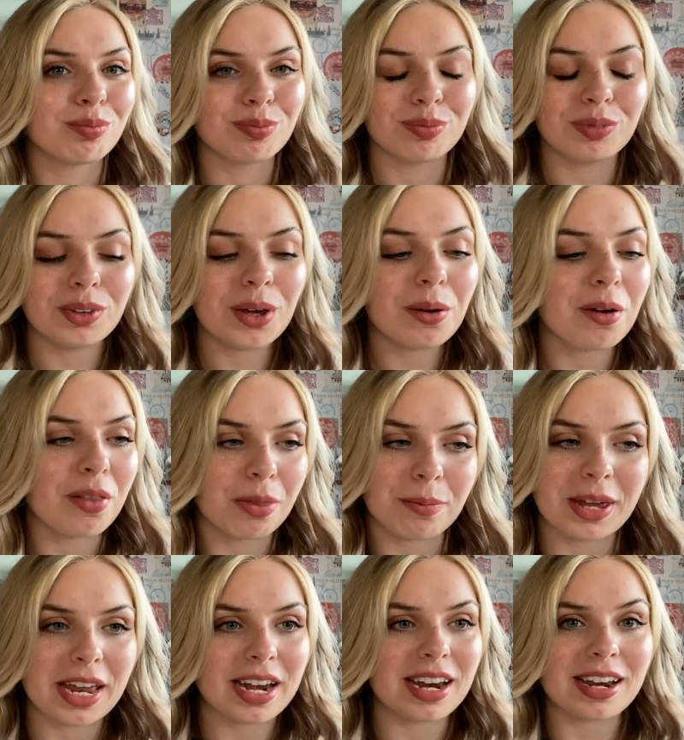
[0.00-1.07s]
note at the
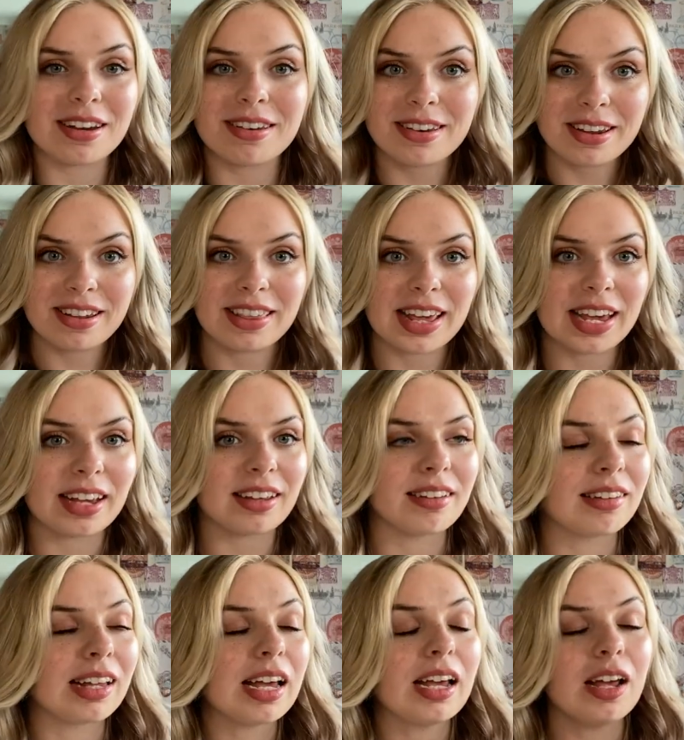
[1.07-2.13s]
beginning, two
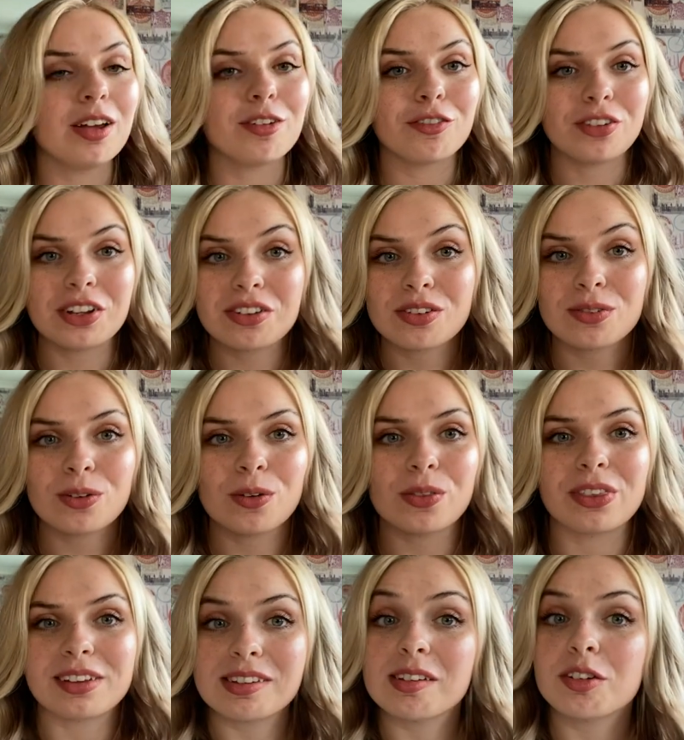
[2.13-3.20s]
things. First of all,
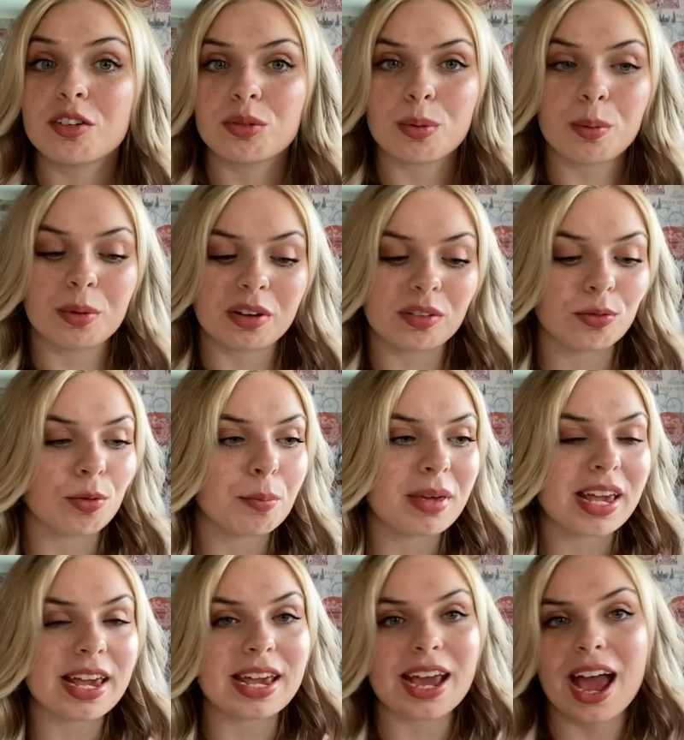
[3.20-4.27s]
this is just what works for
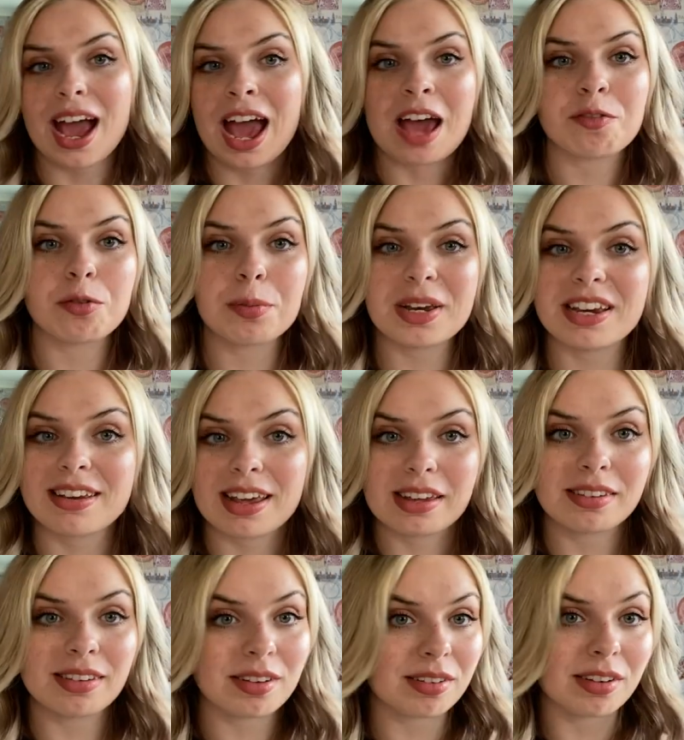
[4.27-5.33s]
me. Everybody
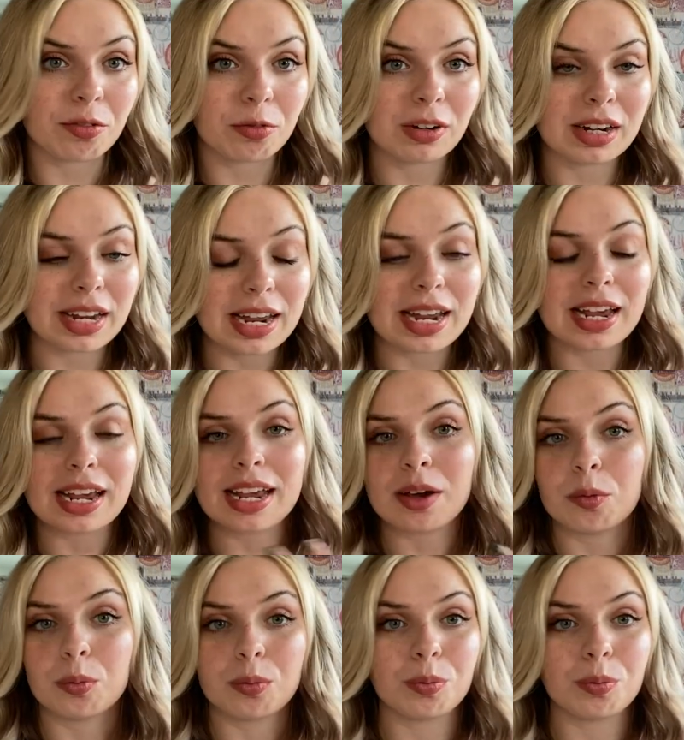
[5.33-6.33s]
takes notes differently.